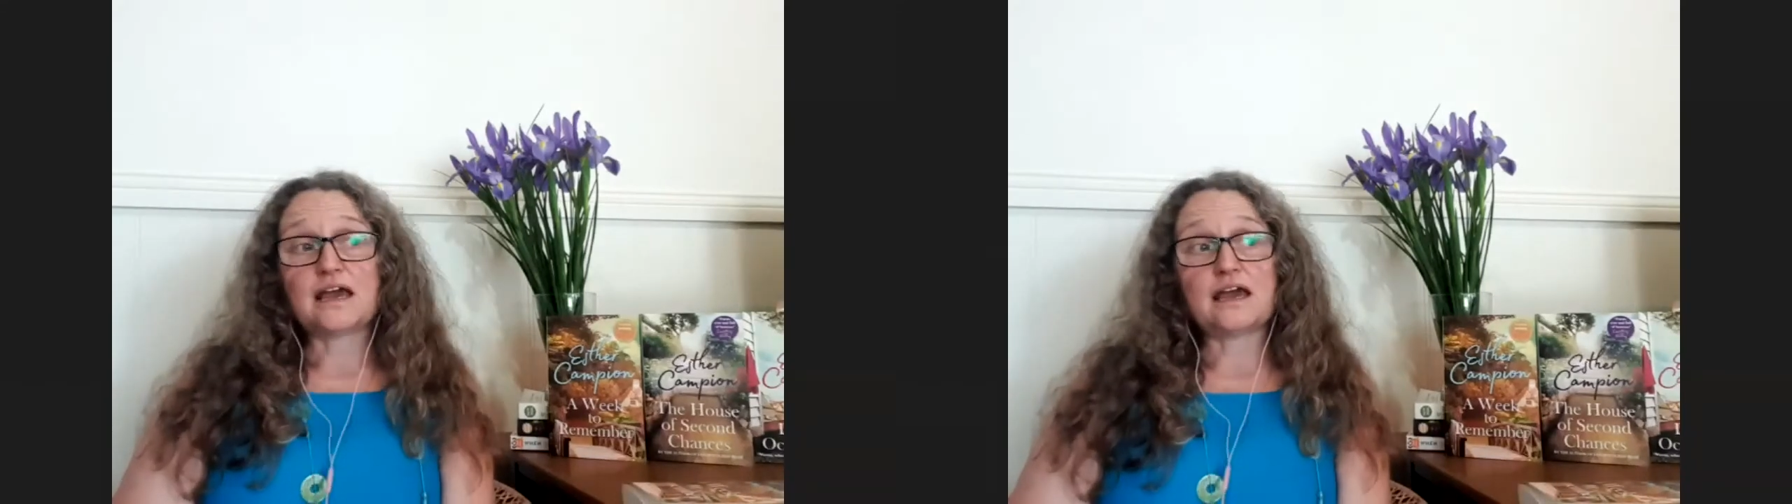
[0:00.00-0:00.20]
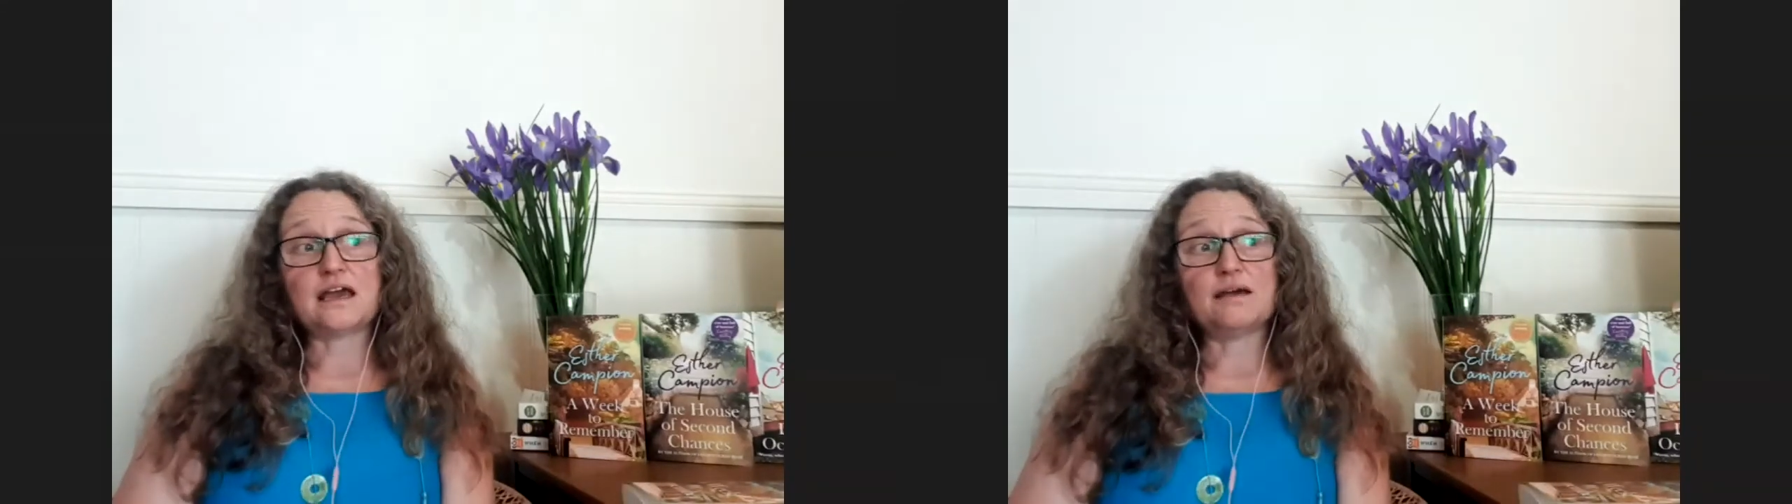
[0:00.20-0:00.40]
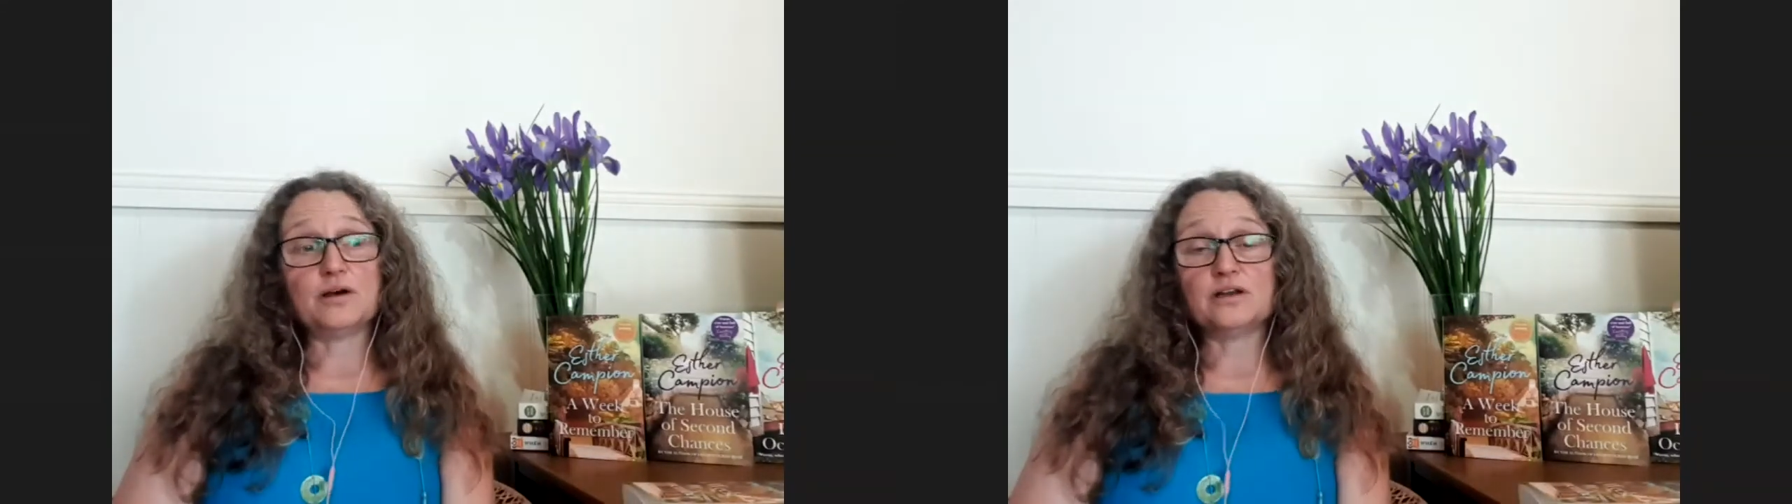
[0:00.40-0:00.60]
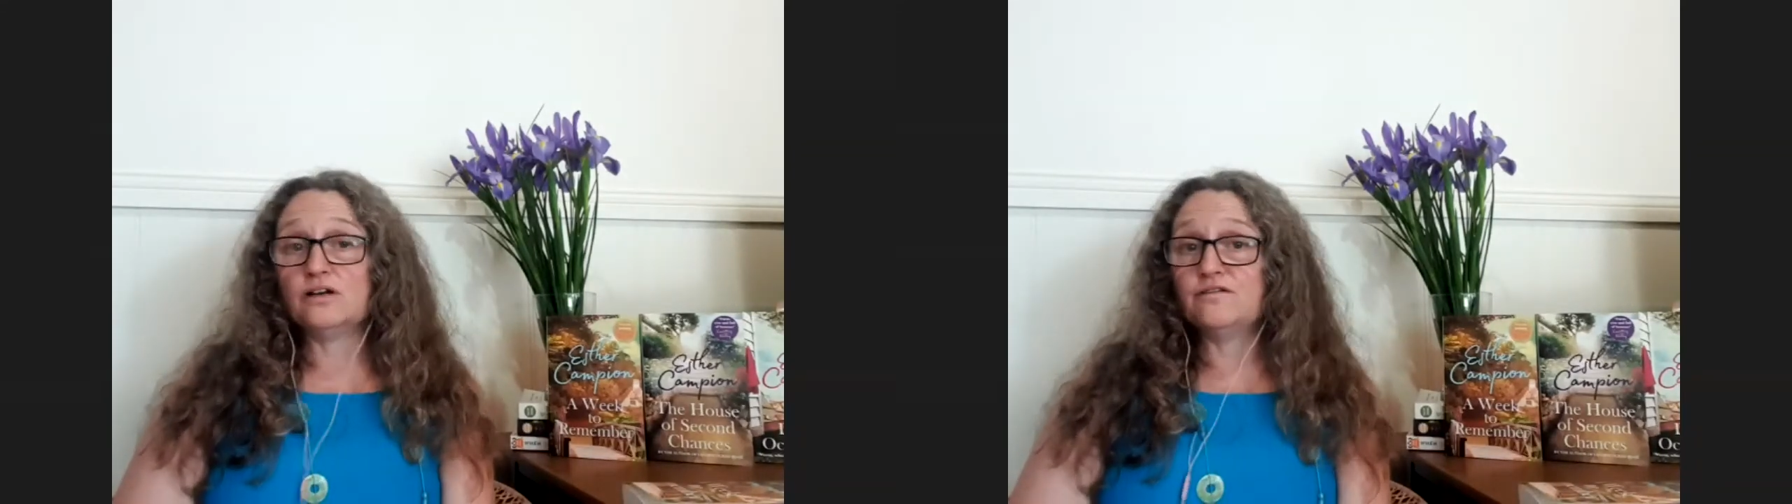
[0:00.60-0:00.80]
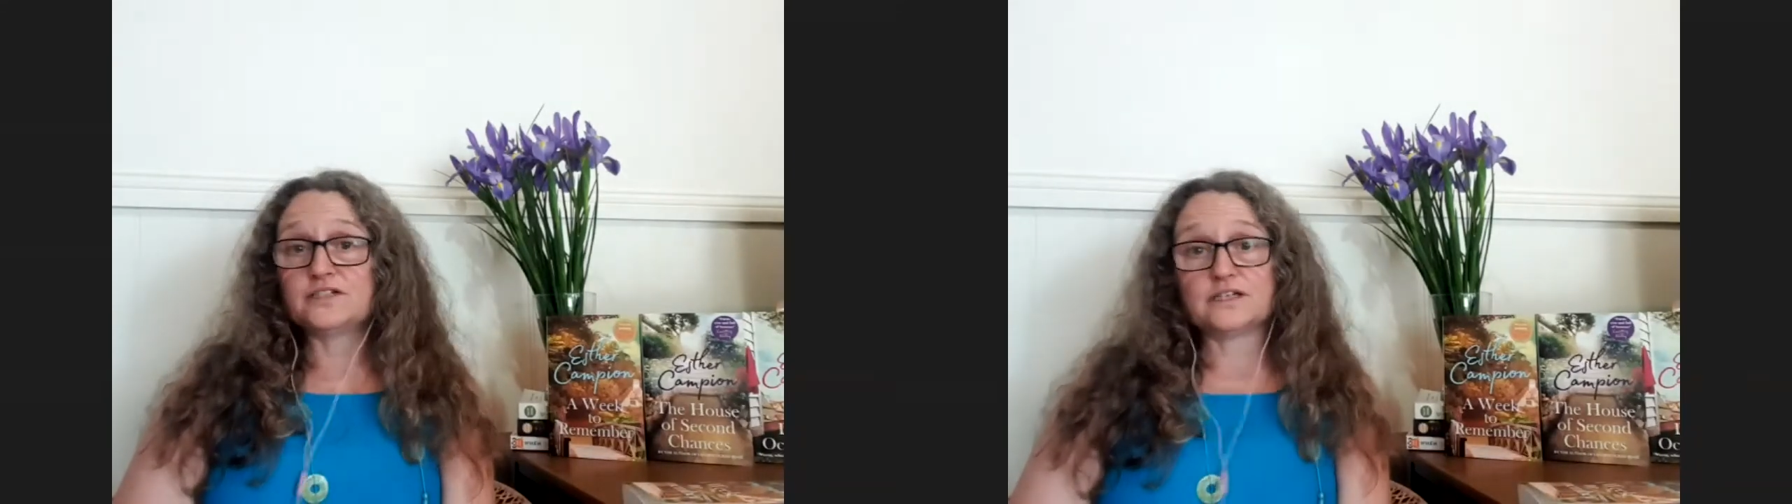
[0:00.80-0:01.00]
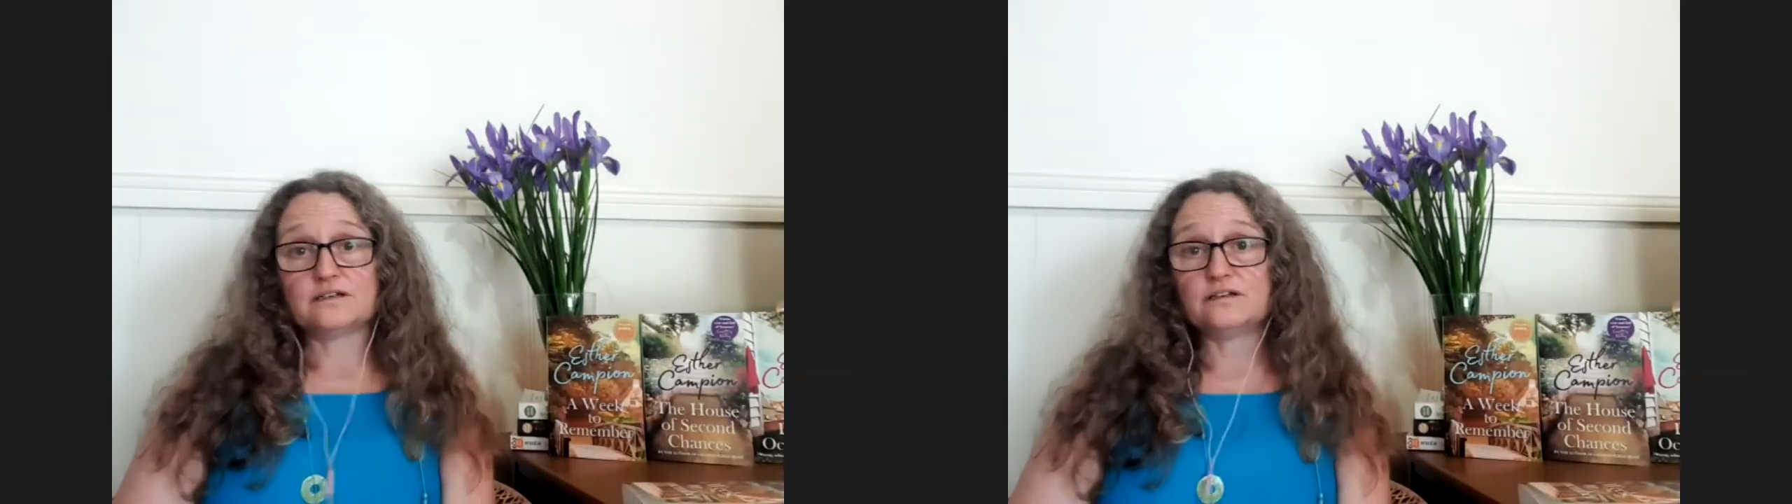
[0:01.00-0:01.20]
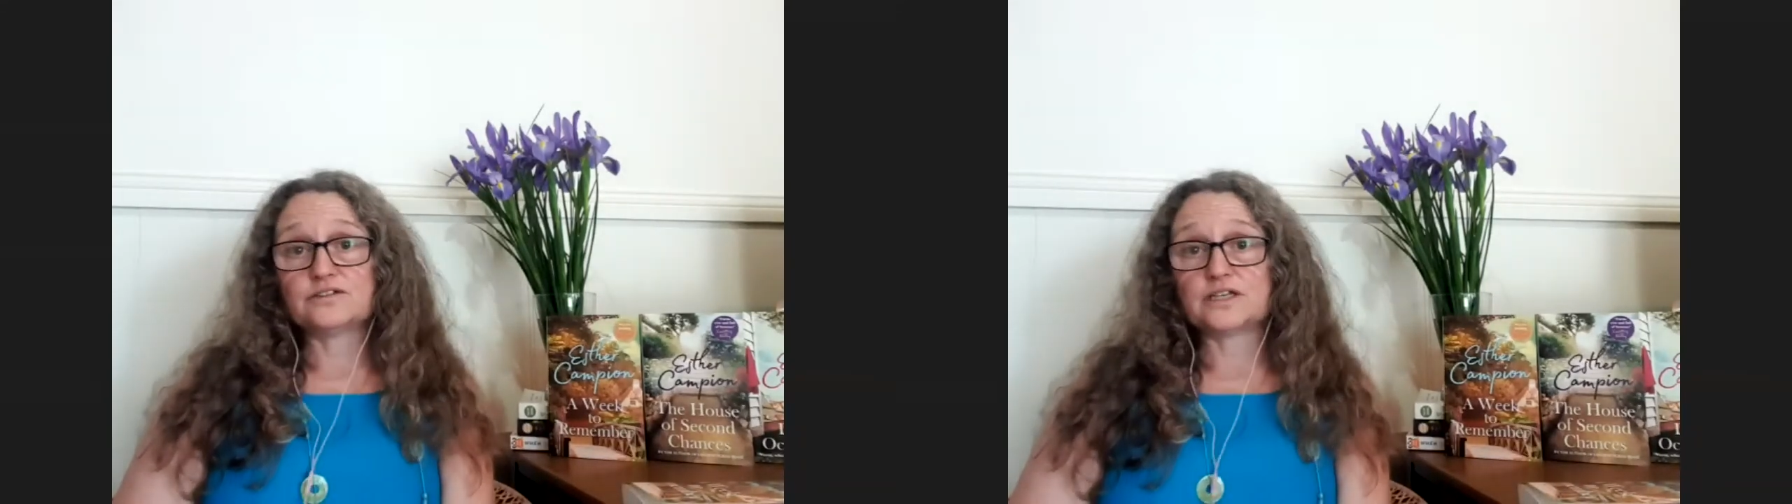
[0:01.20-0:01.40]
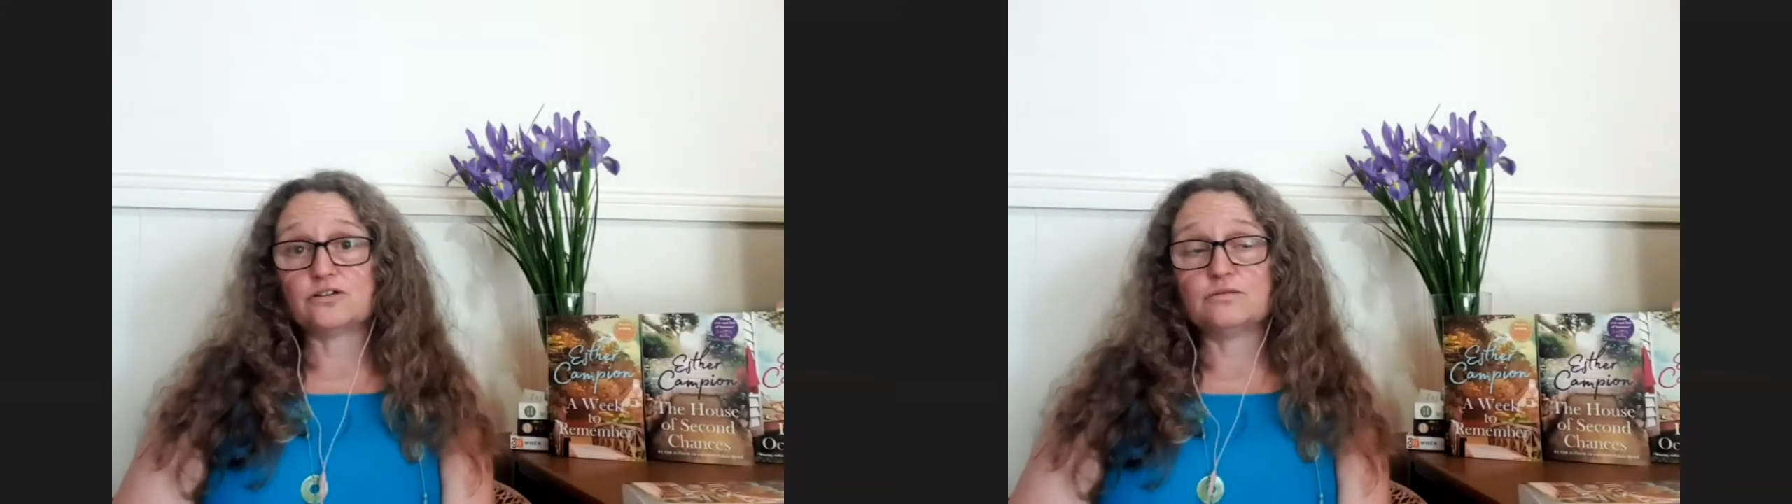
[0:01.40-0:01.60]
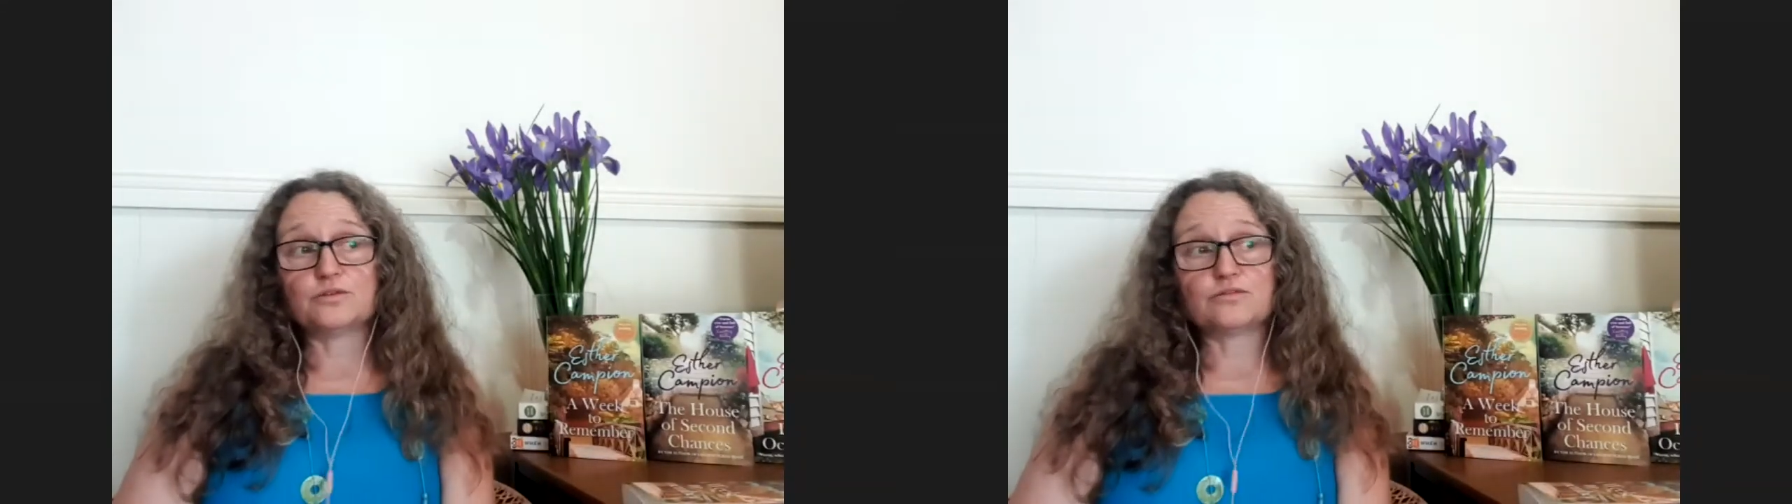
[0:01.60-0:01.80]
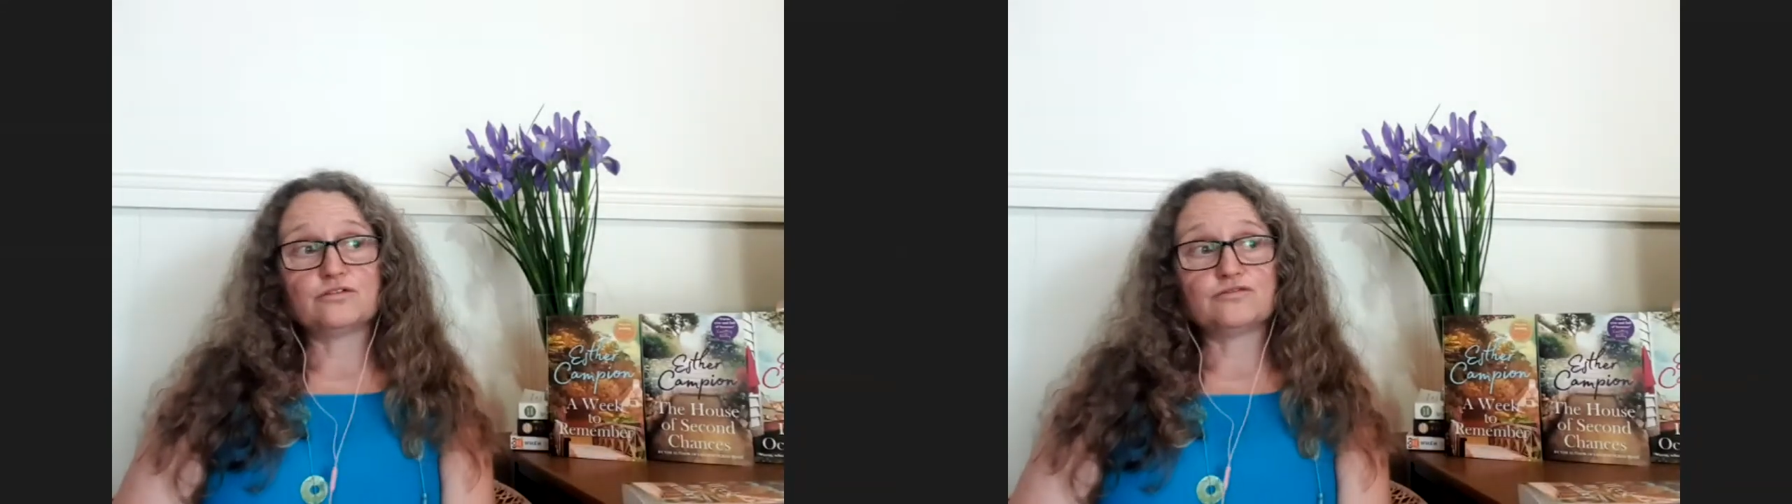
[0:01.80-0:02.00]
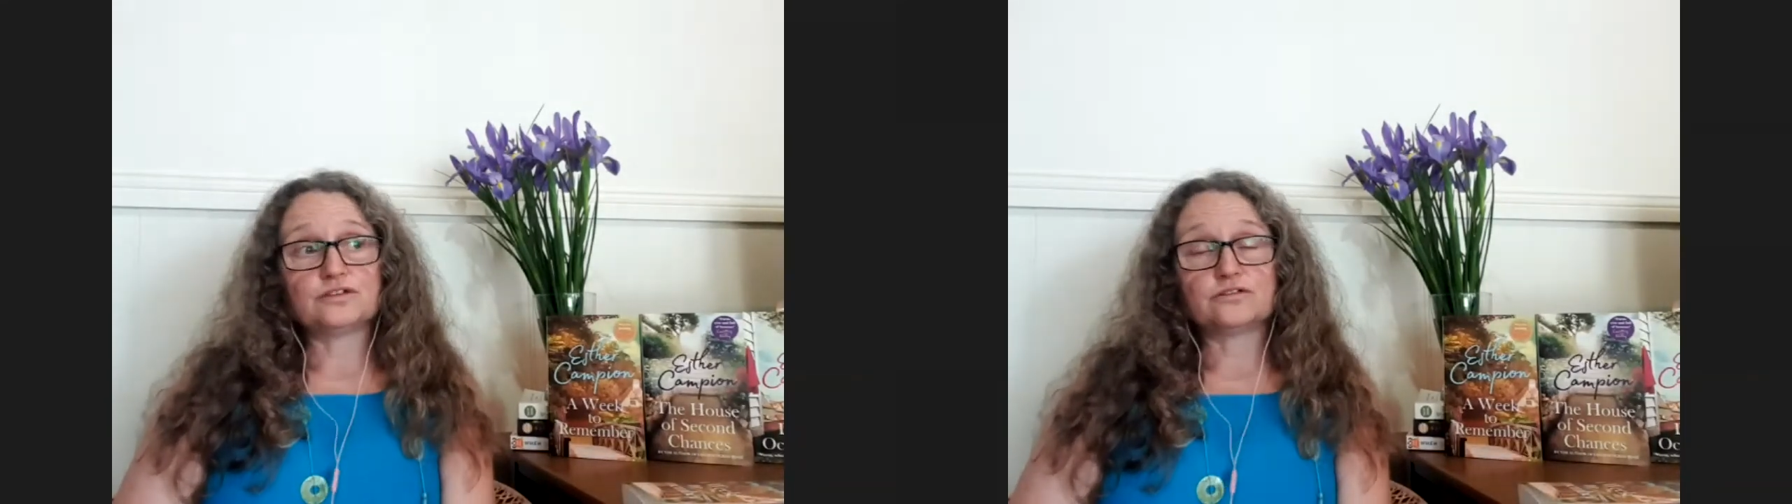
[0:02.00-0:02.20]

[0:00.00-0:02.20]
Um, I'd love to. I'd love to get home more often.